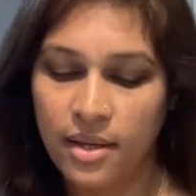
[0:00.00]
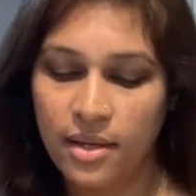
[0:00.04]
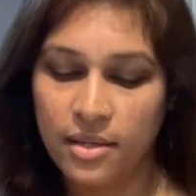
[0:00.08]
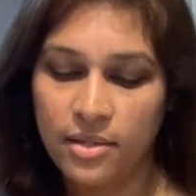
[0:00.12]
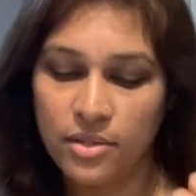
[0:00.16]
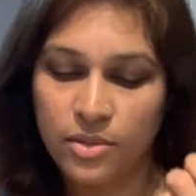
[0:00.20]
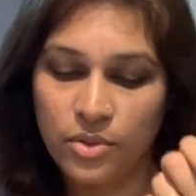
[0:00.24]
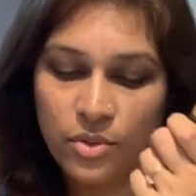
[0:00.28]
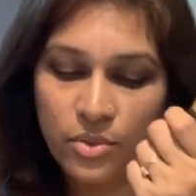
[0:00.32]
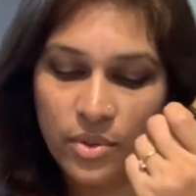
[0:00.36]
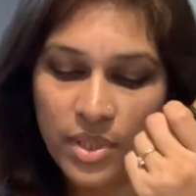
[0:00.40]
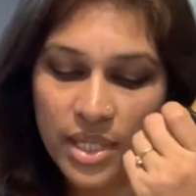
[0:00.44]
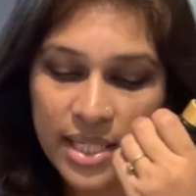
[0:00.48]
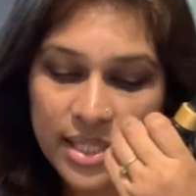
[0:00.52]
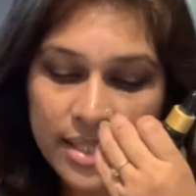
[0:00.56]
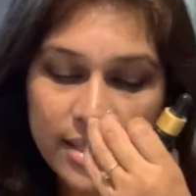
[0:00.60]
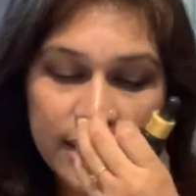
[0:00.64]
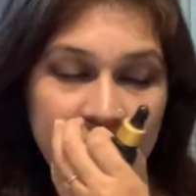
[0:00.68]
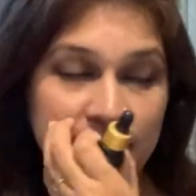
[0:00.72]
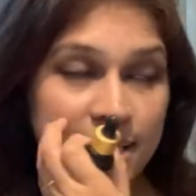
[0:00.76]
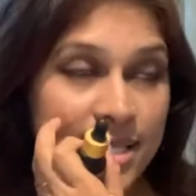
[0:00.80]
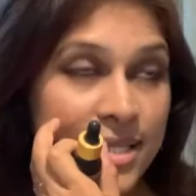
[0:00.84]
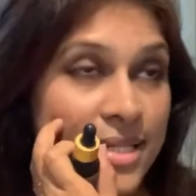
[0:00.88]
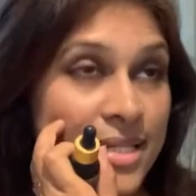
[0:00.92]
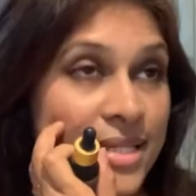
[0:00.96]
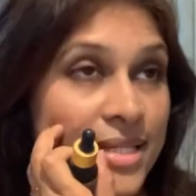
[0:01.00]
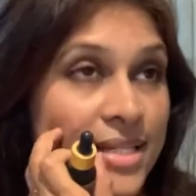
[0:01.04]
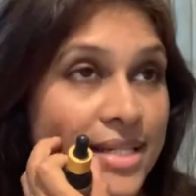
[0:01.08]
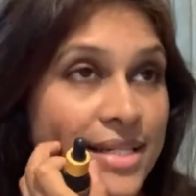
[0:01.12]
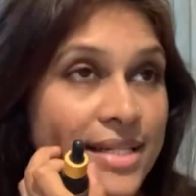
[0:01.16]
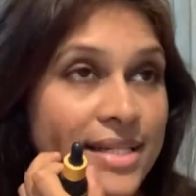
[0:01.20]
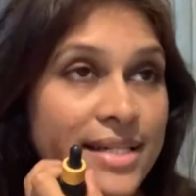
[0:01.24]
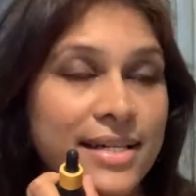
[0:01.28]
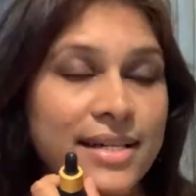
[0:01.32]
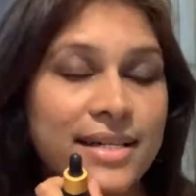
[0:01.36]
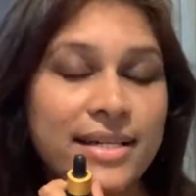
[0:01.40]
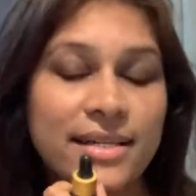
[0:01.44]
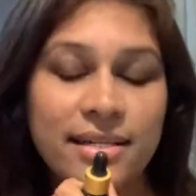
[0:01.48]
so in in
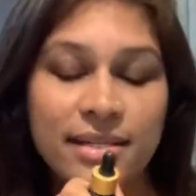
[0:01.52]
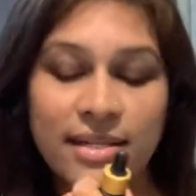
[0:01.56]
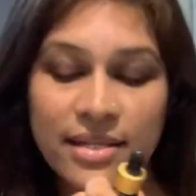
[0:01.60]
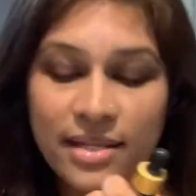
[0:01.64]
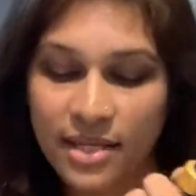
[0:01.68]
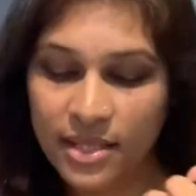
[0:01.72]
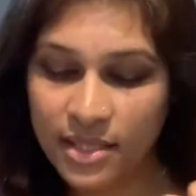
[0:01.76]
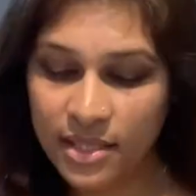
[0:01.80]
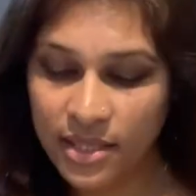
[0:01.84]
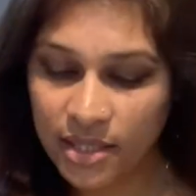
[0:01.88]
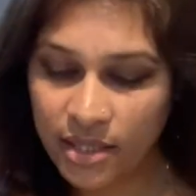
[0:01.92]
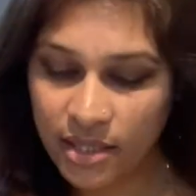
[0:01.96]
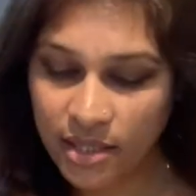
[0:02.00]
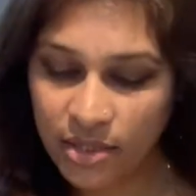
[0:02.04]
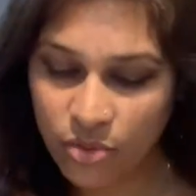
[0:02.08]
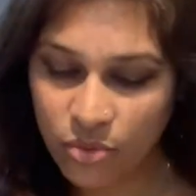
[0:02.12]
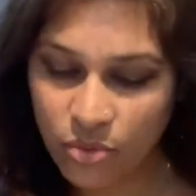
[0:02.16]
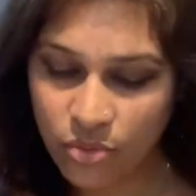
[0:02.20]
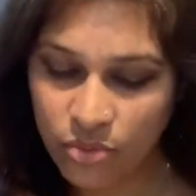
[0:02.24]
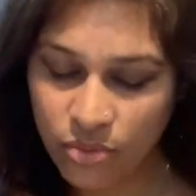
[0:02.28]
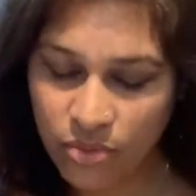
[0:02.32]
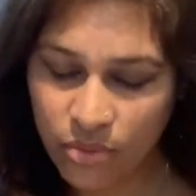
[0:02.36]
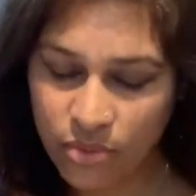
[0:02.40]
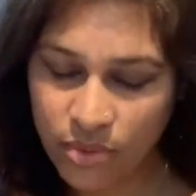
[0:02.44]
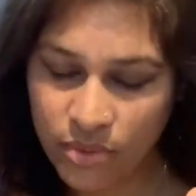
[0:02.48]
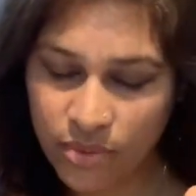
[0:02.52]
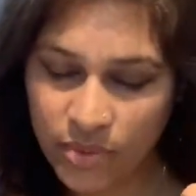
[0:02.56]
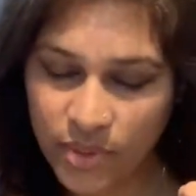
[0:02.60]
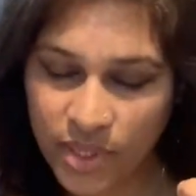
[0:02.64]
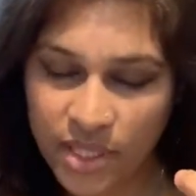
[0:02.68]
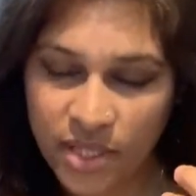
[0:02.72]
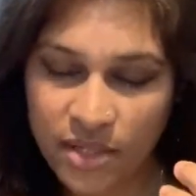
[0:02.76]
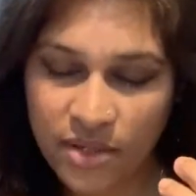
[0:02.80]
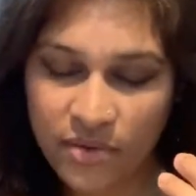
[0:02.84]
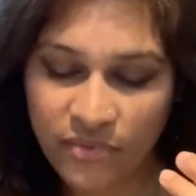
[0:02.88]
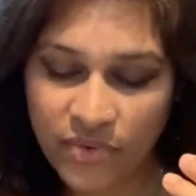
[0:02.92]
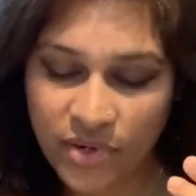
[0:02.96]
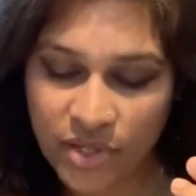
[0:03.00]
in in into uh, in
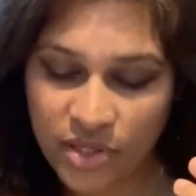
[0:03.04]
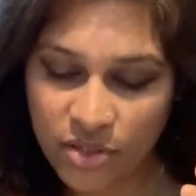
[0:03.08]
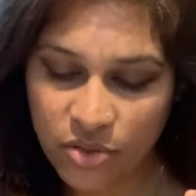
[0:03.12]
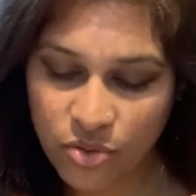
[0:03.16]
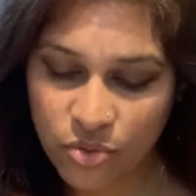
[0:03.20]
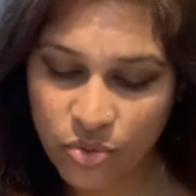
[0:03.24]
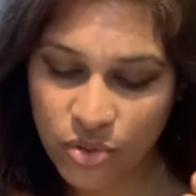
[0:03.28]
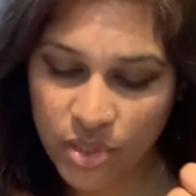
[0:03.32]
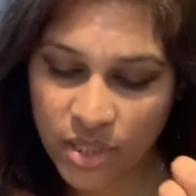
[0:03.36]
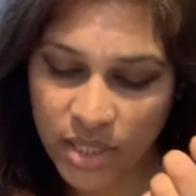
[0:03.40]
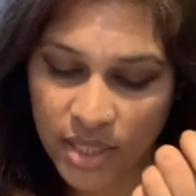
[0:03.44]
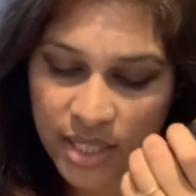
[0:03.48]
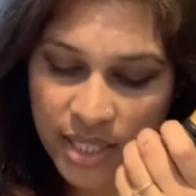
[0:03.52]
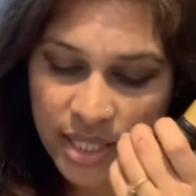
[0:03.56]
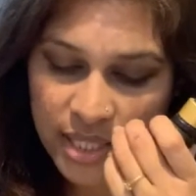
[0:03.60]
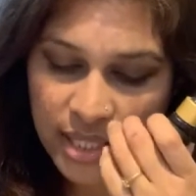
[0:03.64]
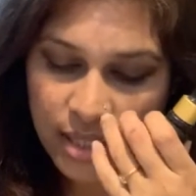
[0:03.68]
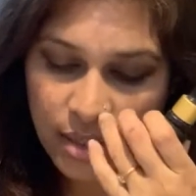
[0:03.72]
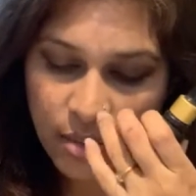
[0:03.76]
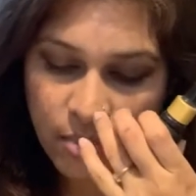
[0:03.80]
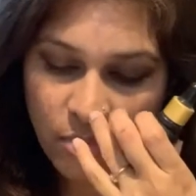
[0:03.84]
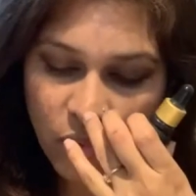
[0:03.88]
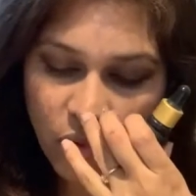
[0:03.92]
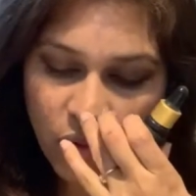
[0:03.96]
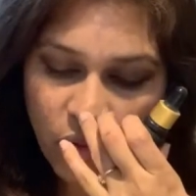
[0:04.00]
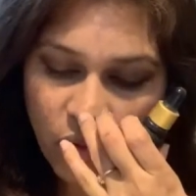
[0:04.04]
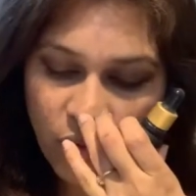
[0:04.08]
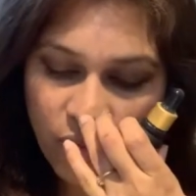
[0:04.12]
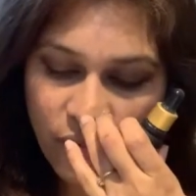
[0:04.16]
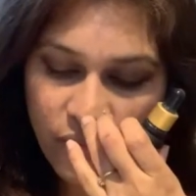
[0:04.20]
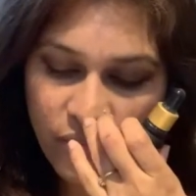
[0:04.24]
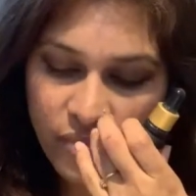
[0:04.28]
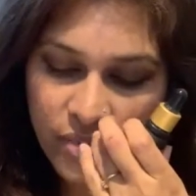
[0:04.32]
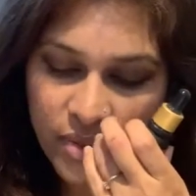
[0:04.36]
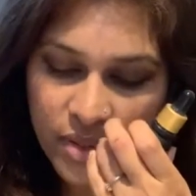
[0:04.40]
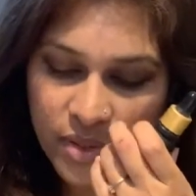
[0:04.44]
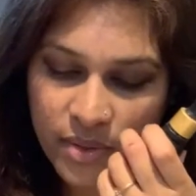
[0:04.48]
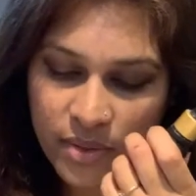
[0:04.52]
reference to their claim of
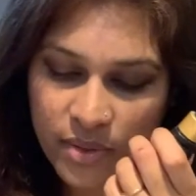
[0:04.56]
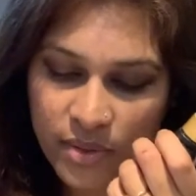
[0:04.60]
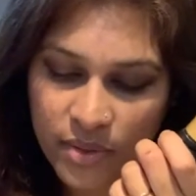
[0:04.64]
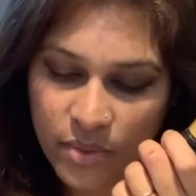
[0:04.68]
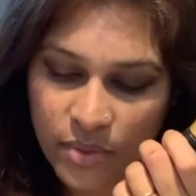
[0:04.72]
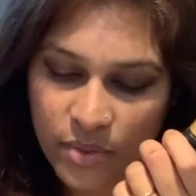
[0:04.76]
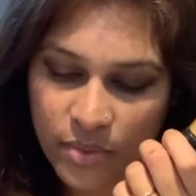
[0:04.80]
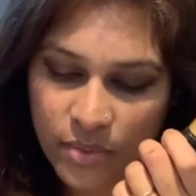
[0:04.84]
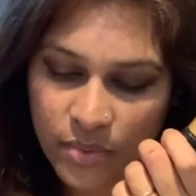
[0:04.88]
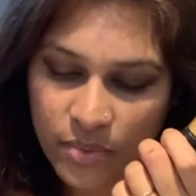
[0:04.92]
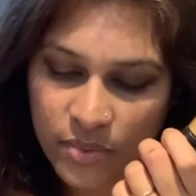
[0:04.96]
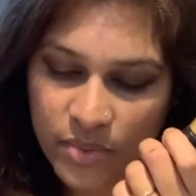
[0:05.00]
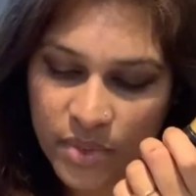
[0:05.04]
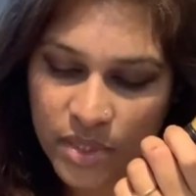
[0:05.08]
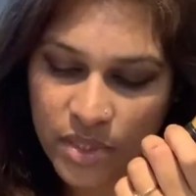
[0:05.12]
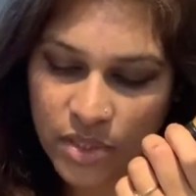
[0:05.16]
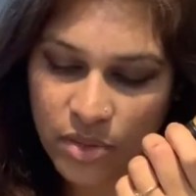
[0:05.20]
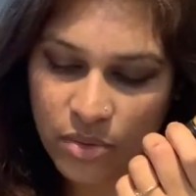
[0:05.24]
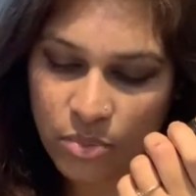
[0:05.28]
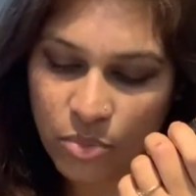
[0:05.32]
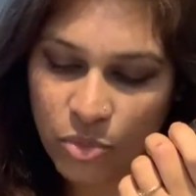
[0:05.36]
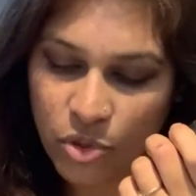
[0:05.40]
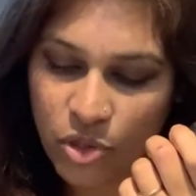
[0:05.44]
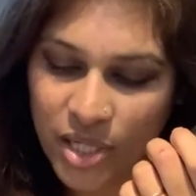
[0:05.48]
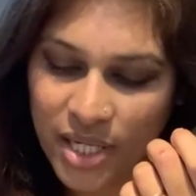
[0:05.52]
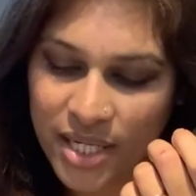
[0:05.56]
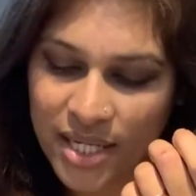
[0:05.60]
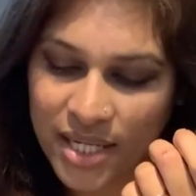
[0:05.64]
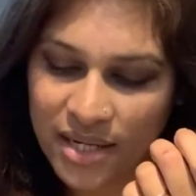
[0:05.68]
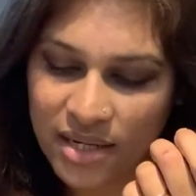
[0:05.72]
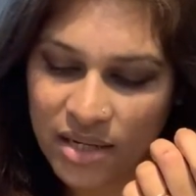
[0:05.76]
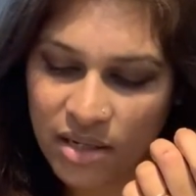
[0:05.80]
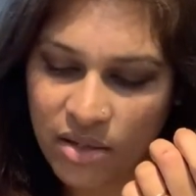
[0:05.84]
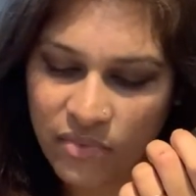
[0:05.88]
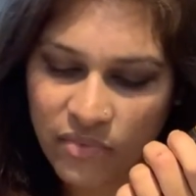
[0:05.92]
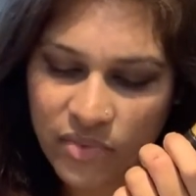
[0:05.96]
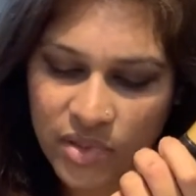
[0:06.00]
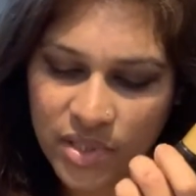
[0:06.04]
uh, you know stimulating
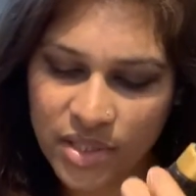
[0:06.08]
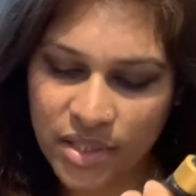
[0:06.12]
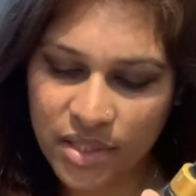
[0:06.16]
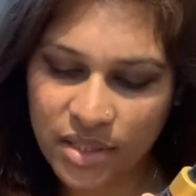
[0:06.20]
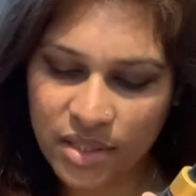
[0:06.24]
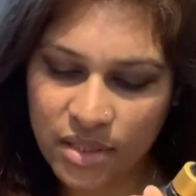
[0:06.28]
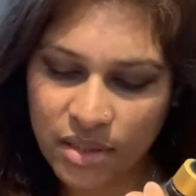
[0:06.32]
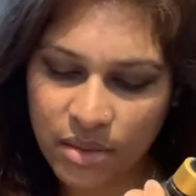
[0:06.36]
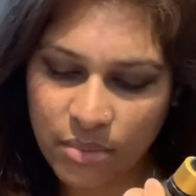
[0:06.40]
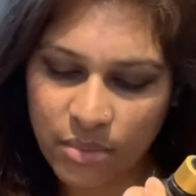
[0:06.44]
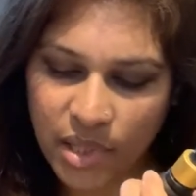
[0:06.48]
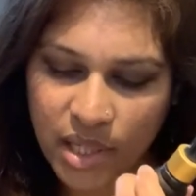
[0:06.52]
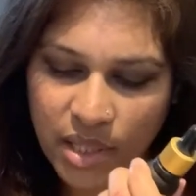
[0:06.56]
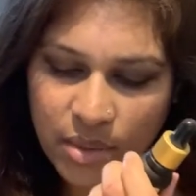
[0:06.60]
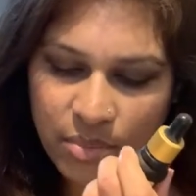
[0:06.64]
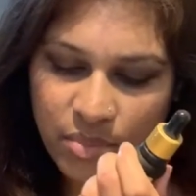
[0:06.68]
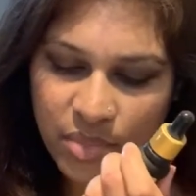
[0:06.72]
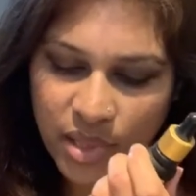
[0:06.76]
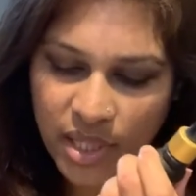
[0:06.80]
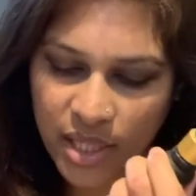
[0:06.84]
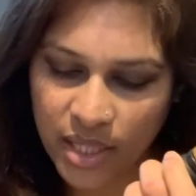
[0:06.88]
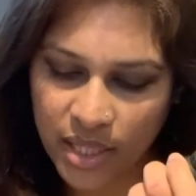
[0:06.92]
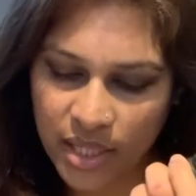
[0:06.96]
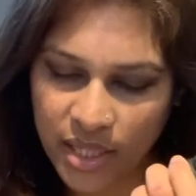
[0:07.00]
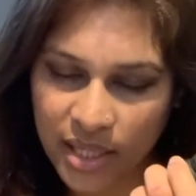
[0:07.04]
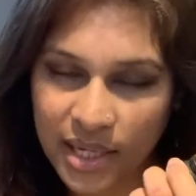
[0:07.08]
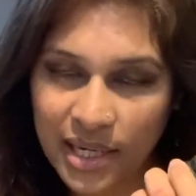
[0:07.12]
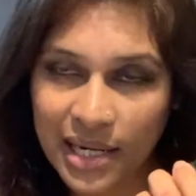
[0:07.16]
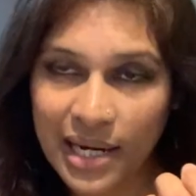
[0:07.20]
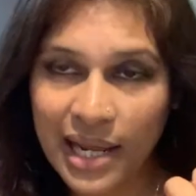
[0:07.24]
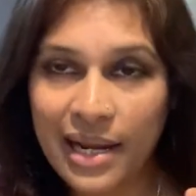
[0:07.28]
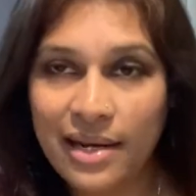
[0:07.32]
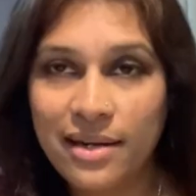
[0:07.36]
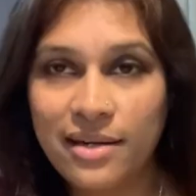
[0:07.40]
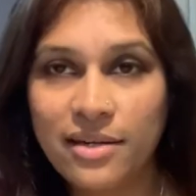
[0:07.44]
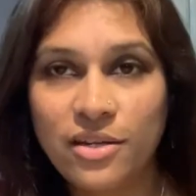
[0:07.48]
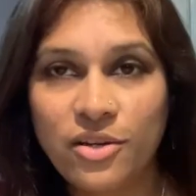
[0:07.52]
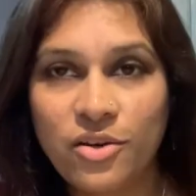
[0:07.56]
nervous system and bringing
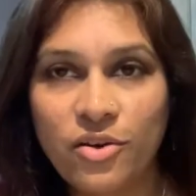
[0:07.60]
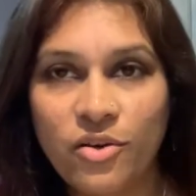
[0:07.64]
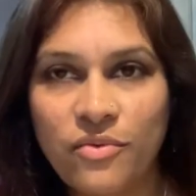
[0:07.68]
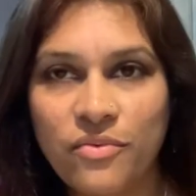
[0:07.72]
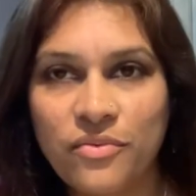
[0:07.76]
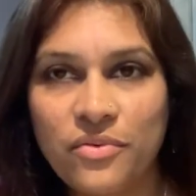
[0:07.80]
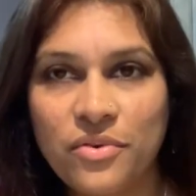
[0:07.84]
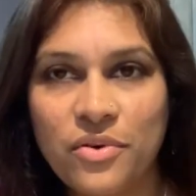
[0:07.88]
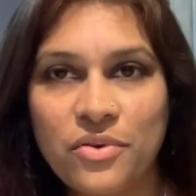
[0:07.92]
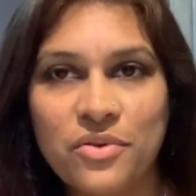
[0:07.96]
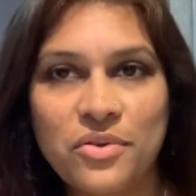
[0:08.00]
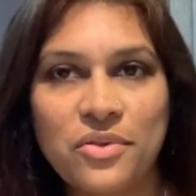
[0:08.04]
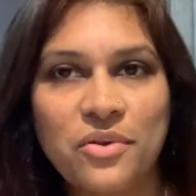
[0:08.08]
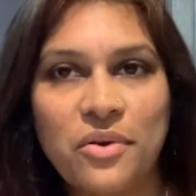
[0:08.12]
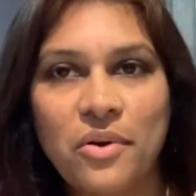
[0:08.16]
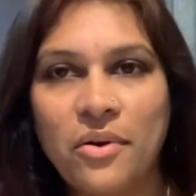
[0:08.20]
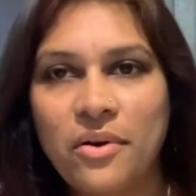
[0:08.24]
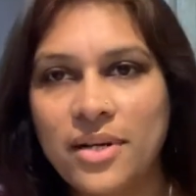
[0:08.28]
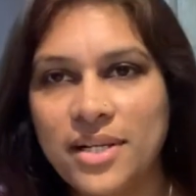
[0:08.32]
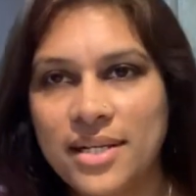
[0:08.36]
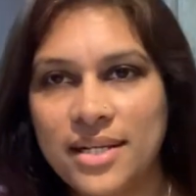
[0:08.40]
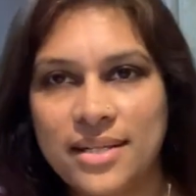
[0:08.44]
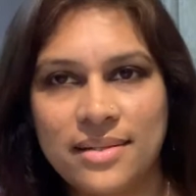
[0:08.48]
clarity of your thought